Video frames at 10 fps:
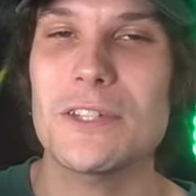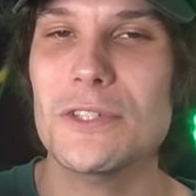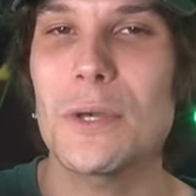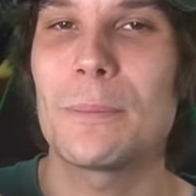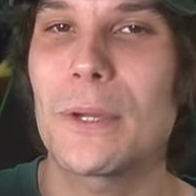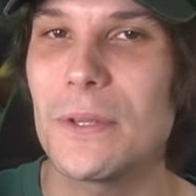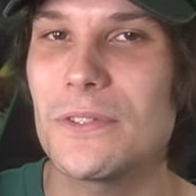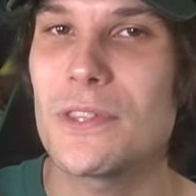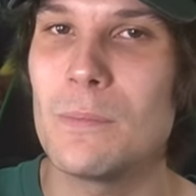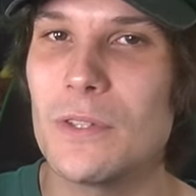I just thought
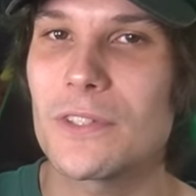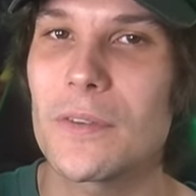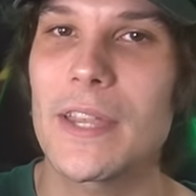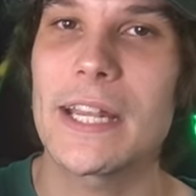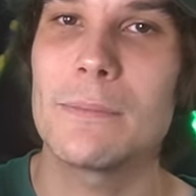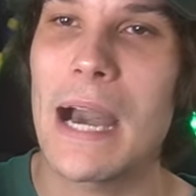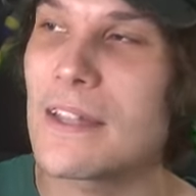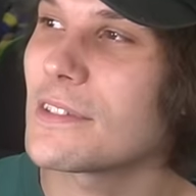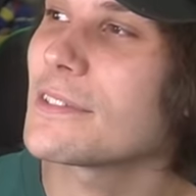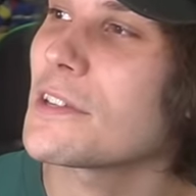because the music of Kingdom
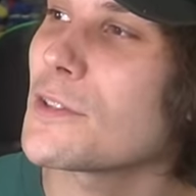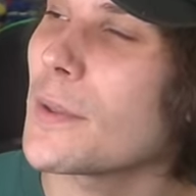Hearts is such